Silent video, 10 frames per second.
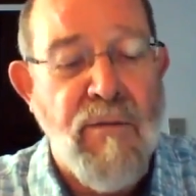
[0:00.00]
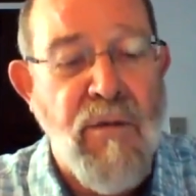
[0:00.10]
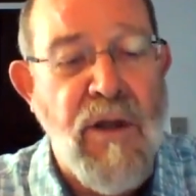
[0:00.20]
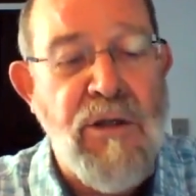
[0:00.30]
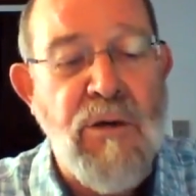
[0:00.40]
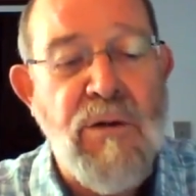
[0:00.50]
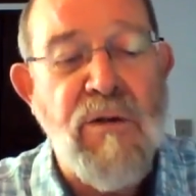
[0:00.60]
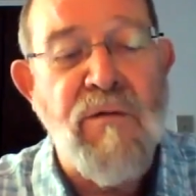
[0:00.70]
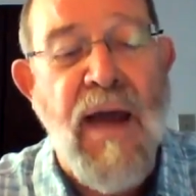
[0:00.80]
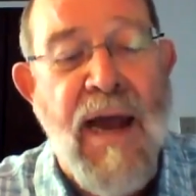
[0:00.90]
issues
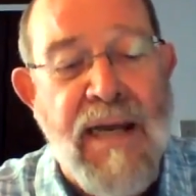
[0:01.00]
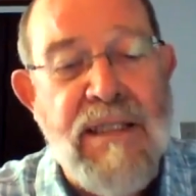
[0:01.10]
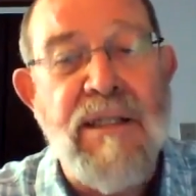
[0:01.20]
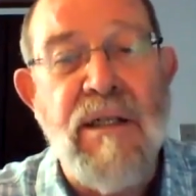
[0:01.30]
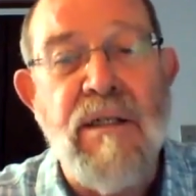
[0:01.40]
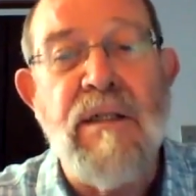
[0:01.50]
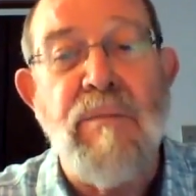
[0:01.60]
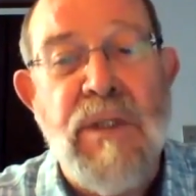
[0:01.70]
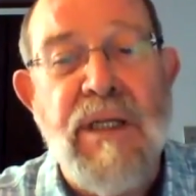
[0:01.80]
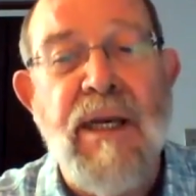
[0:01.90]
of accident in
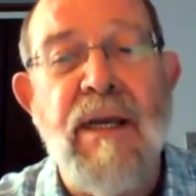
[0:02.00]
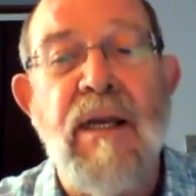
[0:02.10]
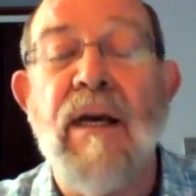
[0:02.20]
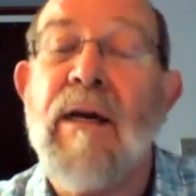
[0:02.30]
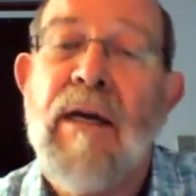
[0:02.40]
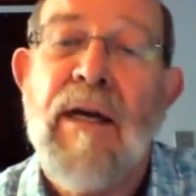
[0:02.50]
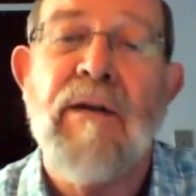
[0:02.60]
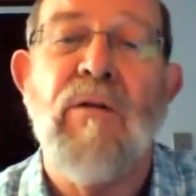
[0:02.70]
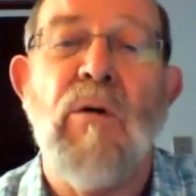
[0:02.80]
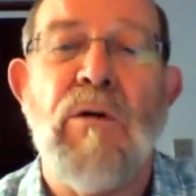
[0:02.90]
particular, and
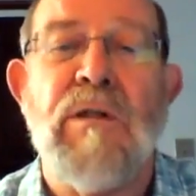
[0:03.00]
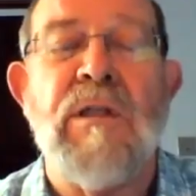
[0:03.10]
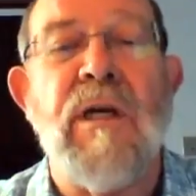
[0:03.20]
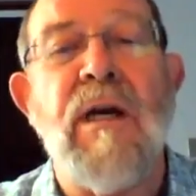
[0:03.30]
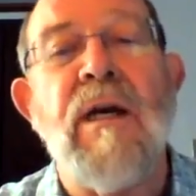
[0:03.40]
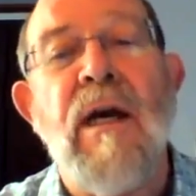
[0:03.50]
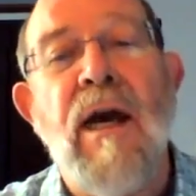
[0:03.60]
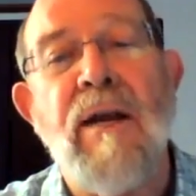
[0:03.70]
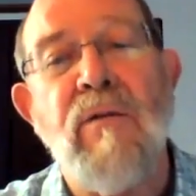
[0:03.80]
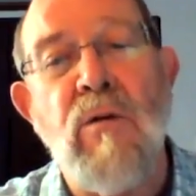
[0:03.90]
of course
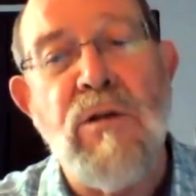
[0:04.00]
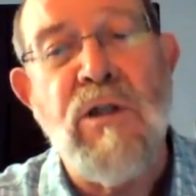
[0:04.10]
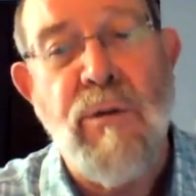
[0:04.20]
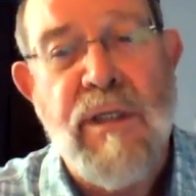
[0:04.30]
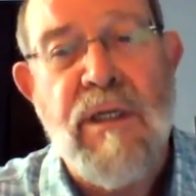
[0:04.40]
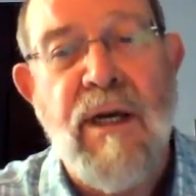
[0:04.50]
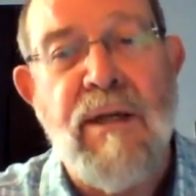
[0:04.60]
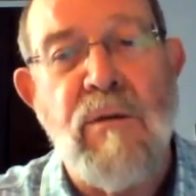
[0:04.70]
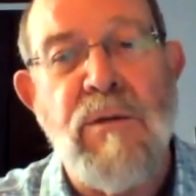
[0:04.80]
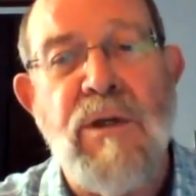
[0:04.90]
suicide
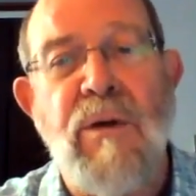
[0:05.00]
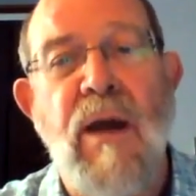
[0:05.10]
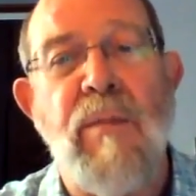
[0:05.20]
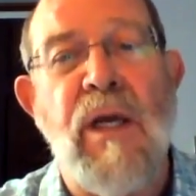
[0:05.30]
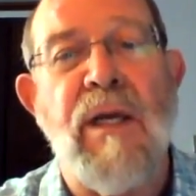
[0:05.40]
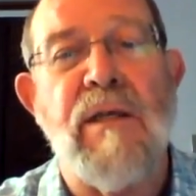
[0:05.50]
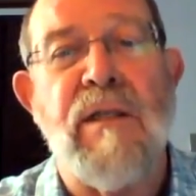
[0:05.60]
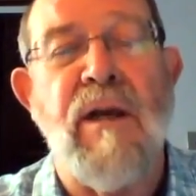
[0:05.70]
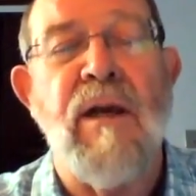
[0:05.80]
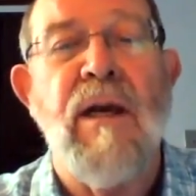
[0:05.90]
also coming in as
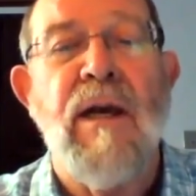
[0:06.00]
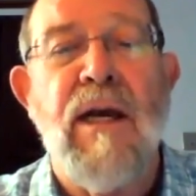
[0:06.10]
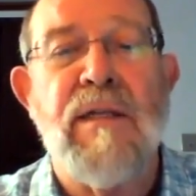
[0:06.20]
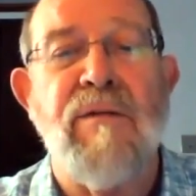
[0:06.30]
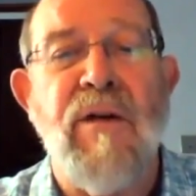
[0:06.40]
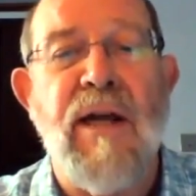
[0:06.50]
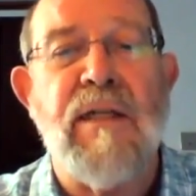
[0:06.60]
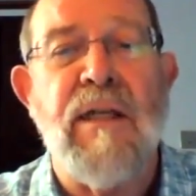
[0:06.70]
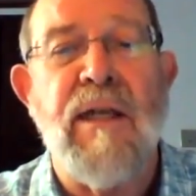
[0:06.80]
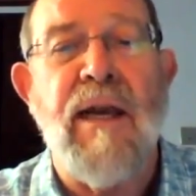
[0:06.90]
a
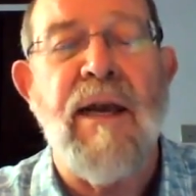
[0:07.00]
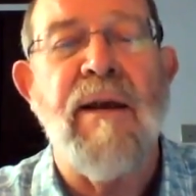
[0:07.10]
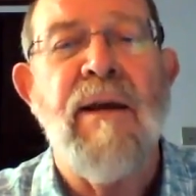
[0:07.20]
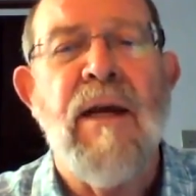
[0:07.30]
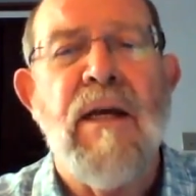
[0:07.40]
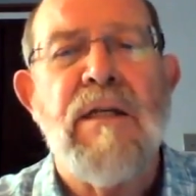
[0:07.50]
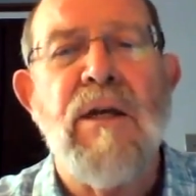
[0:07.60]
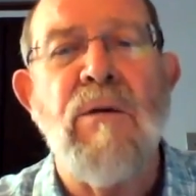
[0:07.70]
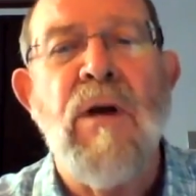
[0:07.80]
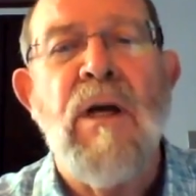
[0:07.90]
factor there.
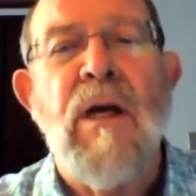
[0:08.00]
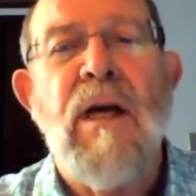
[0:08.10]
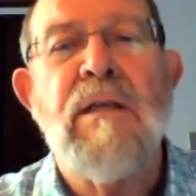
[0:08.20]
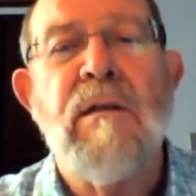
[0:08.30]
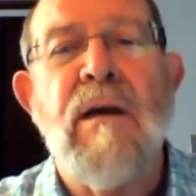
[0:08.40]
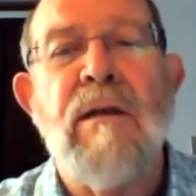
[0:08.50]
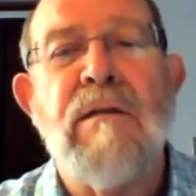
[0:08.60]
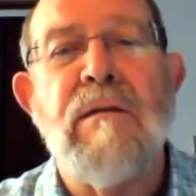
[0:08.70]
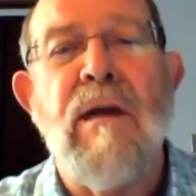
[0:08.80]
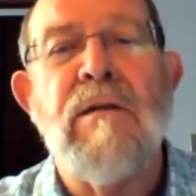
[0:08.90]
So
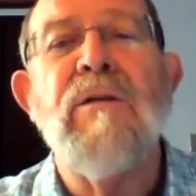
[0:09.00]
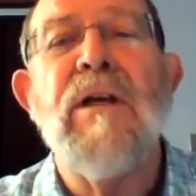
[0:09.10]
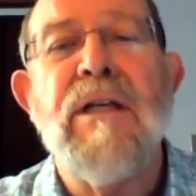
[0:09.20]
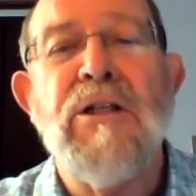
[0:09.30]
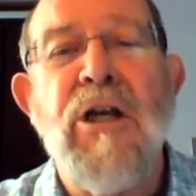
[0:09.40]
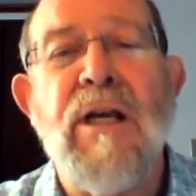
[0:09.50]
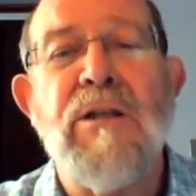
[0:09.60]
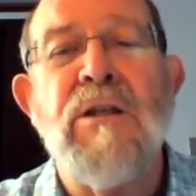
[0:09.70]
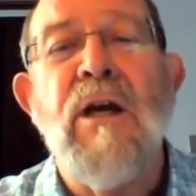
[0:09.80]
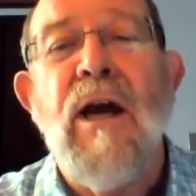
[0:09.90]
it's really a change.
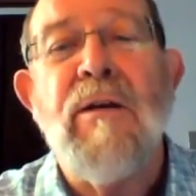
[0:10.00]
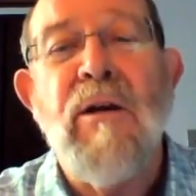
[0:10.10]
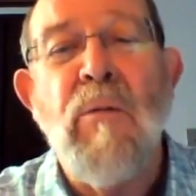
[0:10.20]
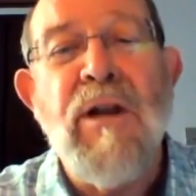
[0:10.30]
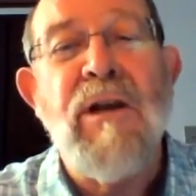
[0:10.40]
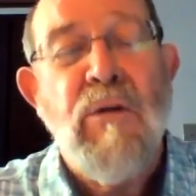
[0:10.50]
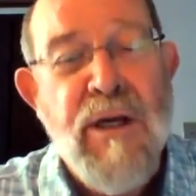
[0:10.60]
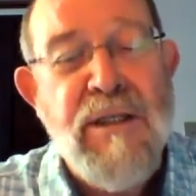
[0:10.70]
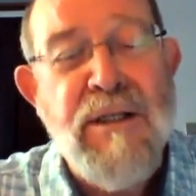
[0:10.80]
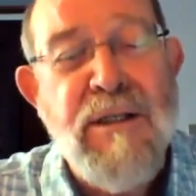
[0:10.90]
And you know, one of the
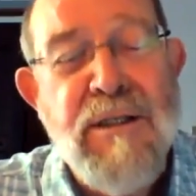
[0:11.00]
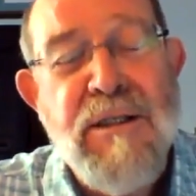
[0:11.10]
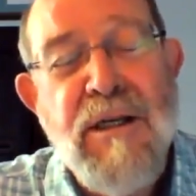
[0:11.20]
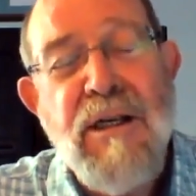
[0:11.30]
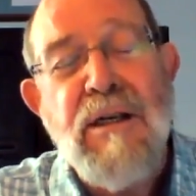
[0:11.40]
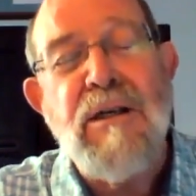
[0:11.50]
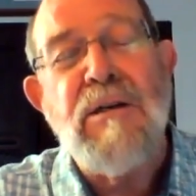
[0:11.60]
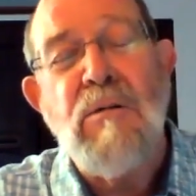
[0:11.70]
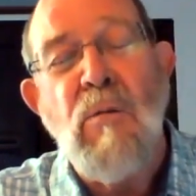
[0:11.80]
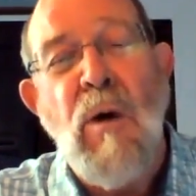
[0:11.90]
questions
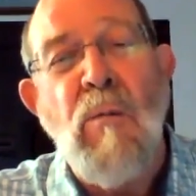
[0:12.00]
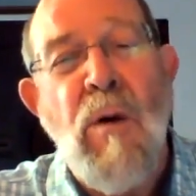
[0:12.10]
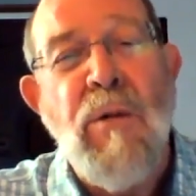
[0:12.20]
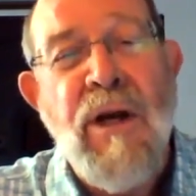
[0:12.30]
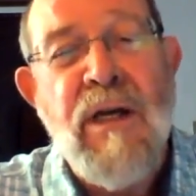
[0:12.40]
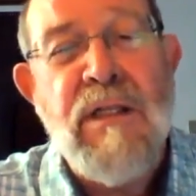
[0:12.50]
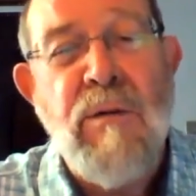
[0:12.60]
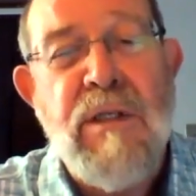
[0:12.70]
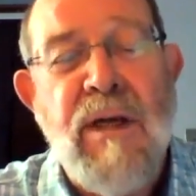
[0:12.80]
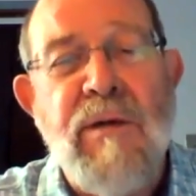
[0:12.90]
one would ask
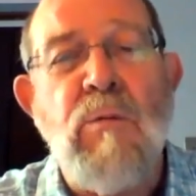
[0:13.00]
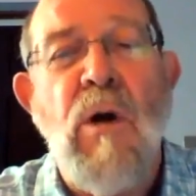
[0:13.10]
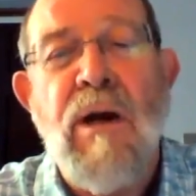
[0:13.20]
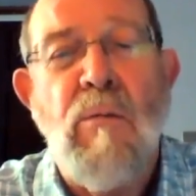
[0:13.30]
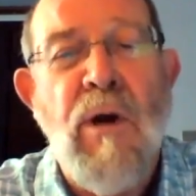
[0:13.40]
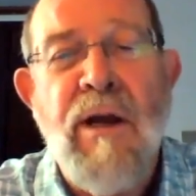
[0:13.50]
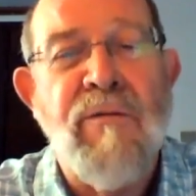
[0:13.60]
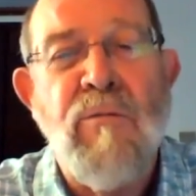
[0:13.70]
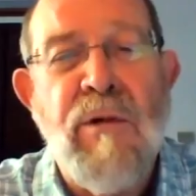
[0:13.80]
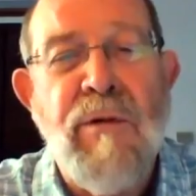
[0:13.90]
oneself is why
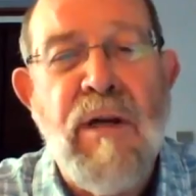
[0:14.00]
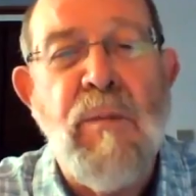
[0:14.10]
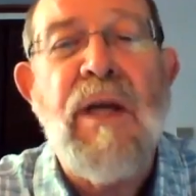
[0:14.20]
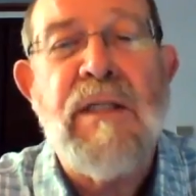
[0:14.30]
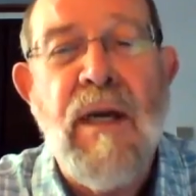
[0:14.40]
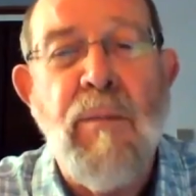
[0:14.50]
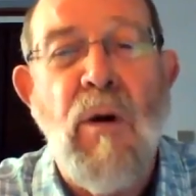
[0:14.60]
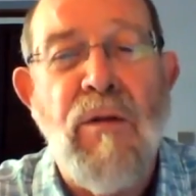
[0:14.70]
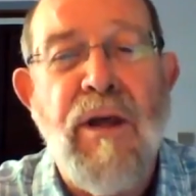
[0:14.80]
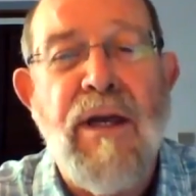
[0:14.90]
haven't we really picked up
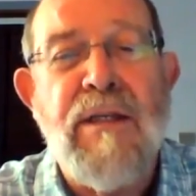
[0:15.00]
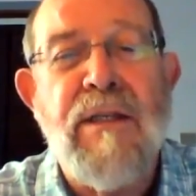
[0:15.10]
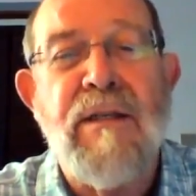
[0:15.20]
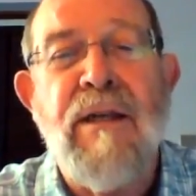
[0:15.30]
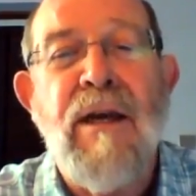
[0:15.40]
on this? And